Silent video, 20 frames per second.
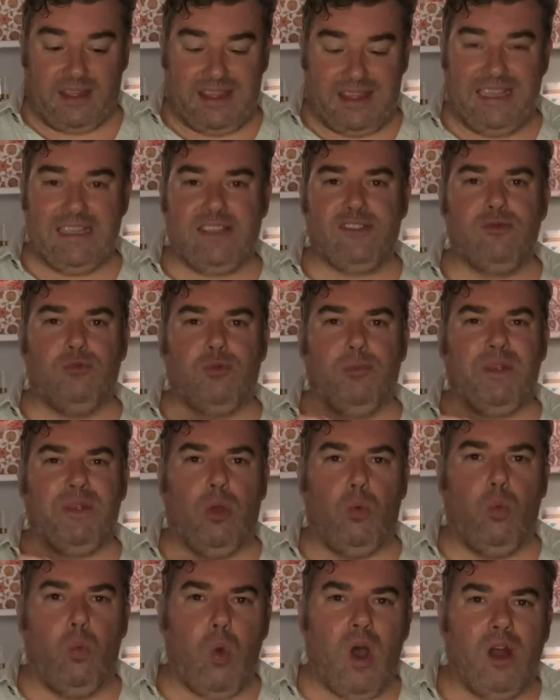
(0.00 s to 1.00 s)
This would be a
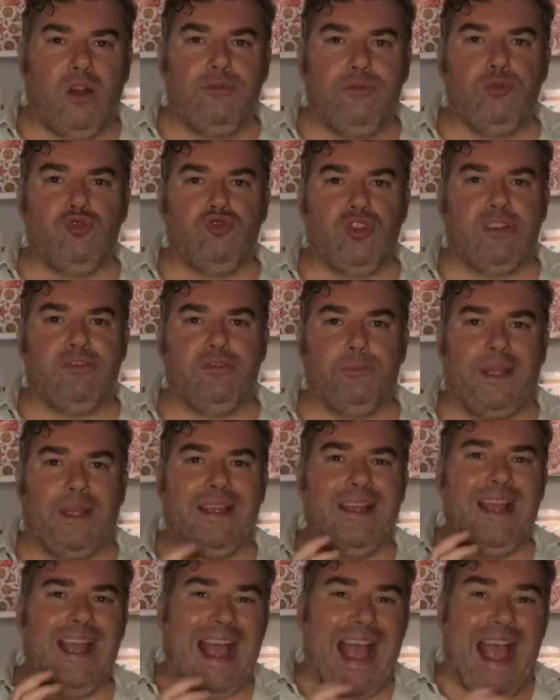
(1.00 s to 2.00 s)
wonderful drink for me
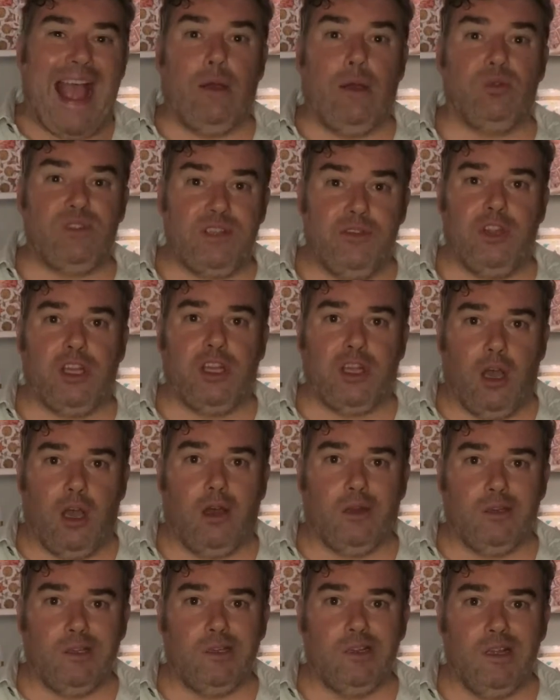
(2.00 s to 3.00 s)
out in the
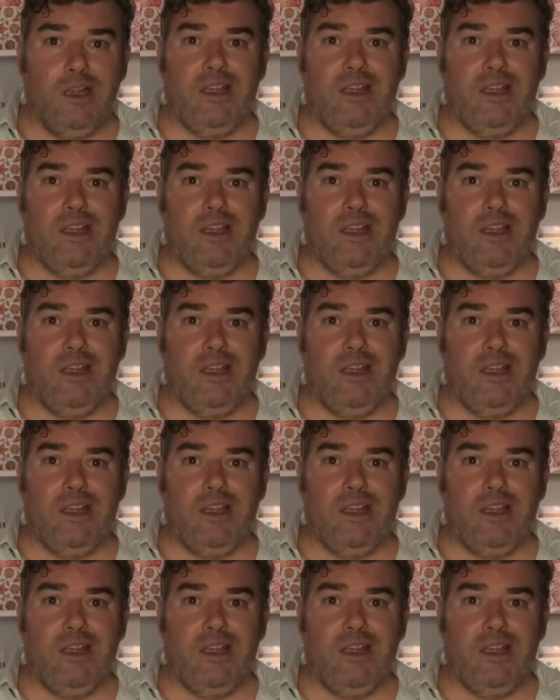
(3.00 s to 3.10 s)
garden